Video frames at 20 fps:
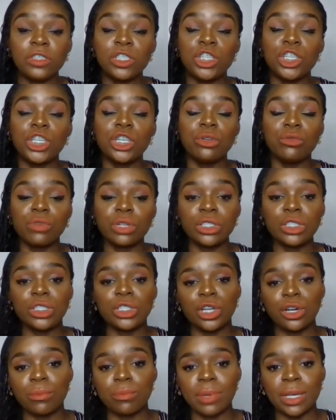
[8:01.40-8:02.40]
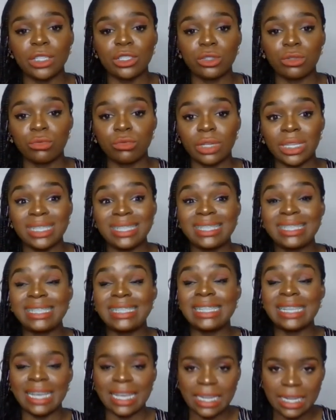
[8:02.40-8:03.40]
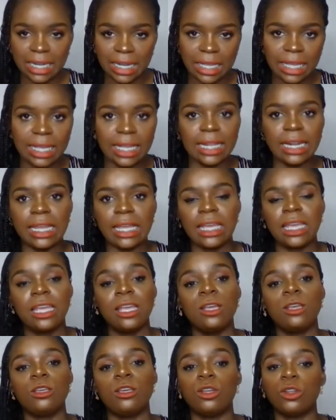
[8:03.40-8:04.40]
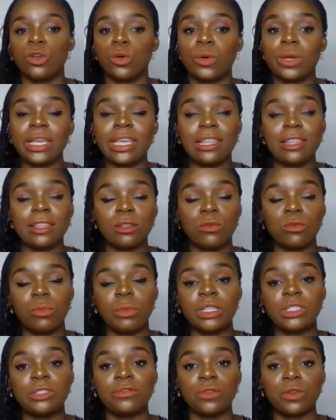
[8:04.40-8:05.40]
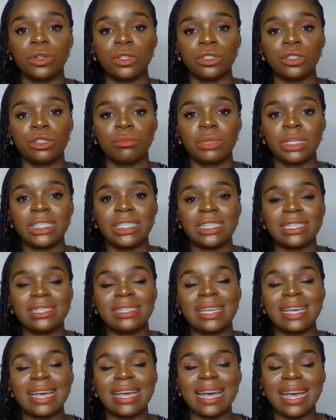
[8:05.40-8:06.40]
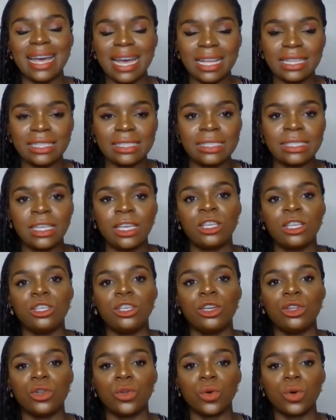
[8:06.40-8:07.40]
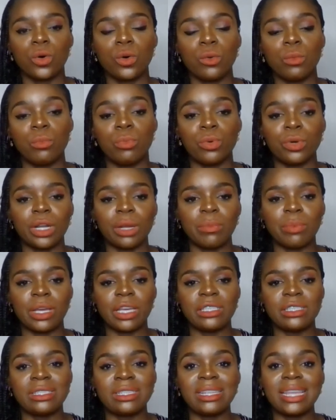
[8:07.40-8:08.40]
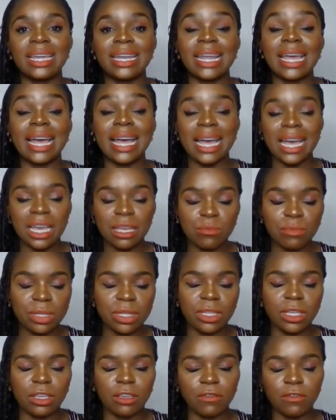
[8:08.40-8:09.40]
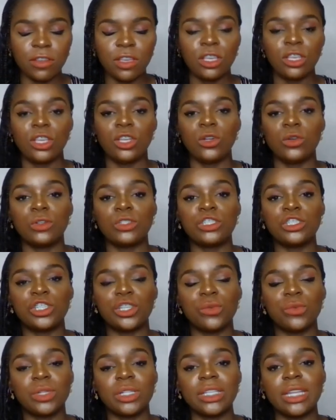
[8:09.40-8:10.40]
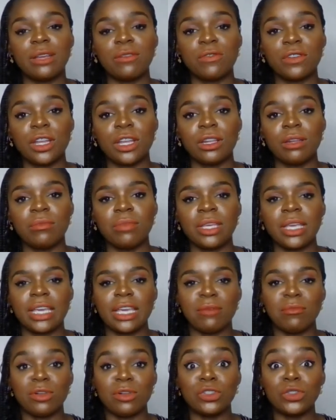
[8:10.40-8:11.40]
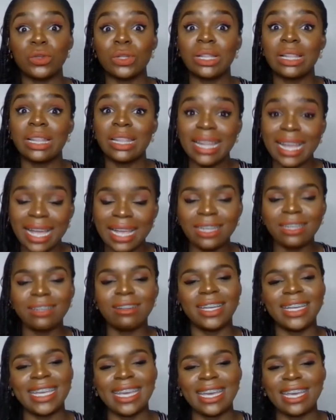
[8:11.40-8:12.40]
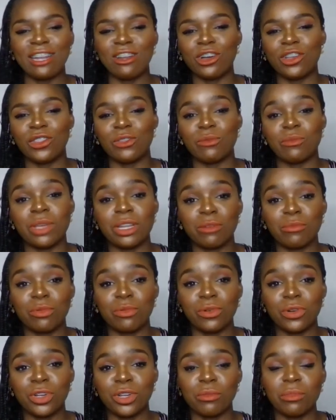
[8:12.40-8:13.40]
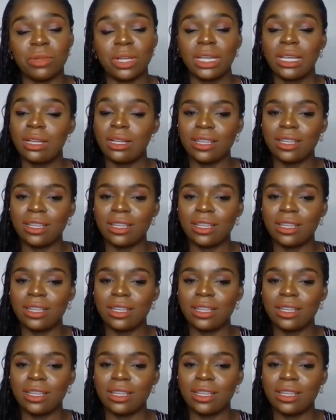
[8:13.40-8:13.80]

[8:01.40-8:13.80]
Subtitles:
if she runs her best race technically, in the women's 400 meters at, Budapest, then I believe, she will definitely be able to land again on the medal podium.